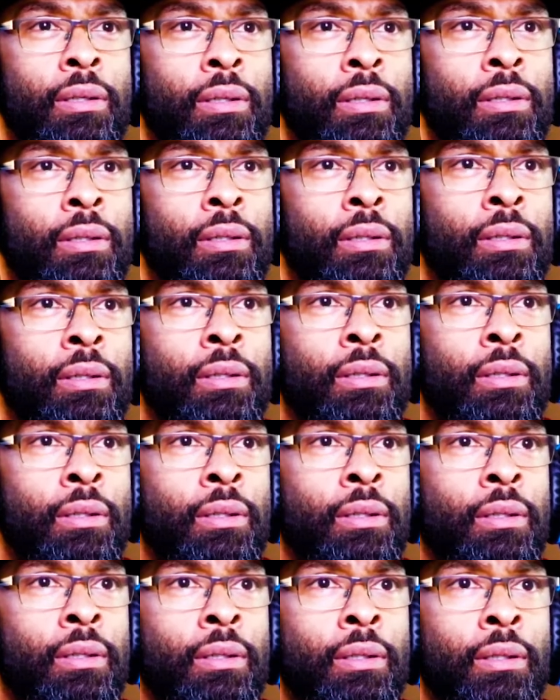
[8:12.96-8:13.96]
Ben Buford
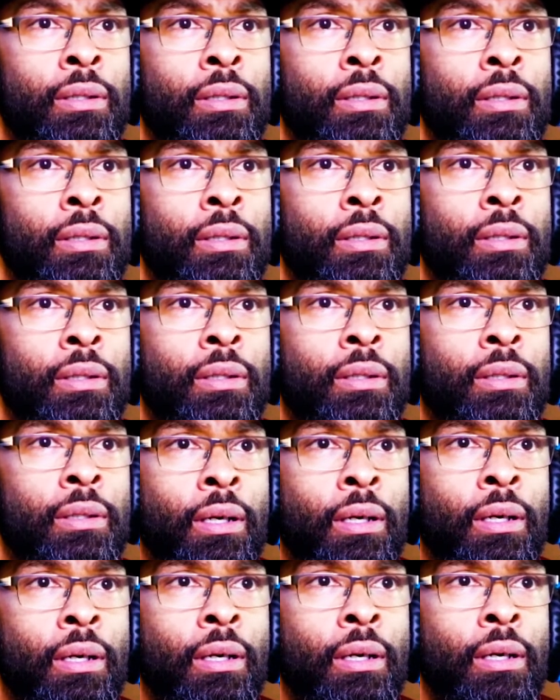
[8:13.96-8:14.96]
used to live here.
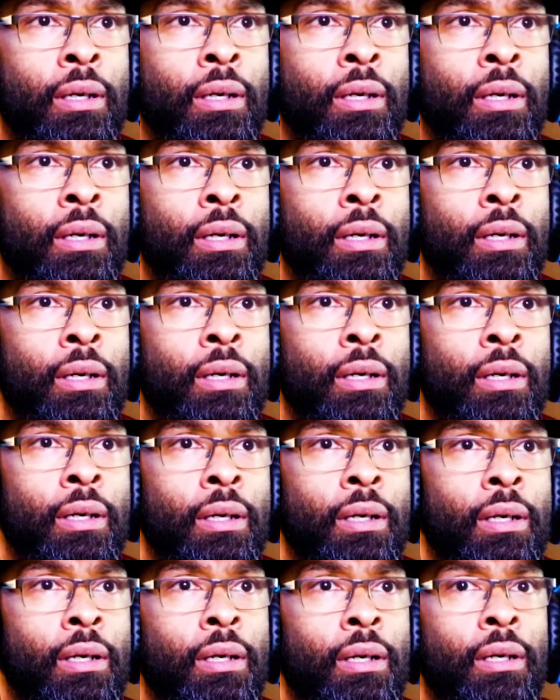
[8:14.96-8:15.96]
No.
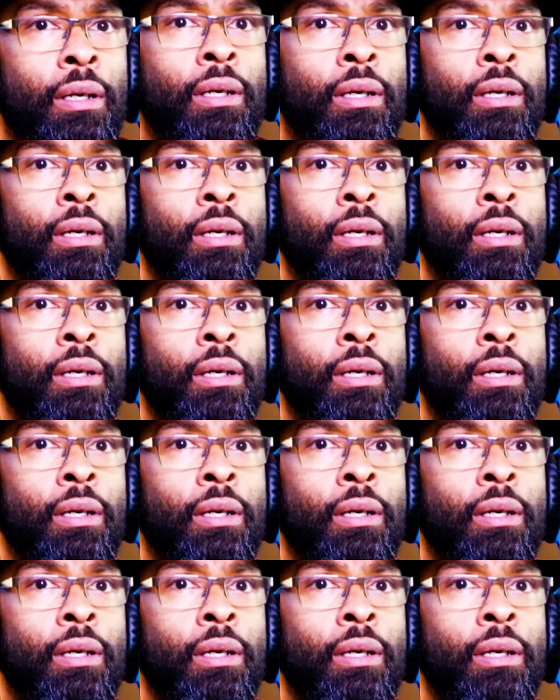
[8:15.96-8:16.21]
Why?